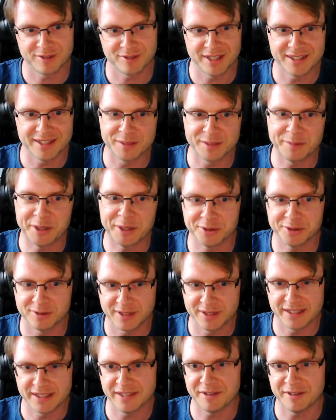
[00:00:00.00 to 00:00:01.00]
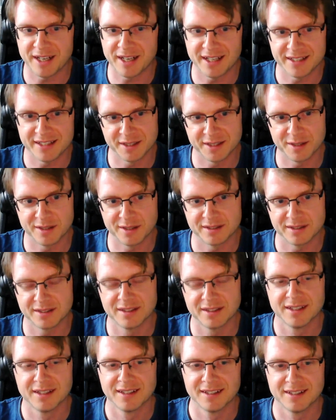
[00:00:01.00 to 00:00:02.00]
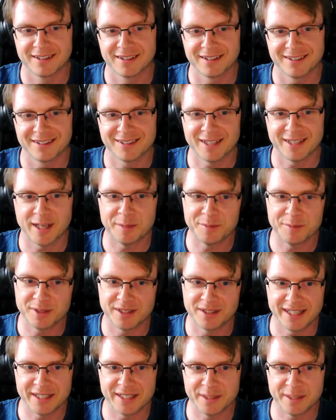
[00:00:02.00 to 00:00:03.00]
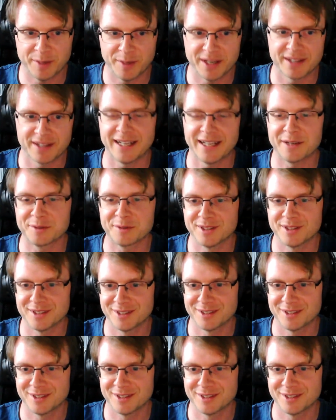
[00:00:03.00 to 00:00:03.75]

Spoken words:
write a special deserializer that times the data by 1,000.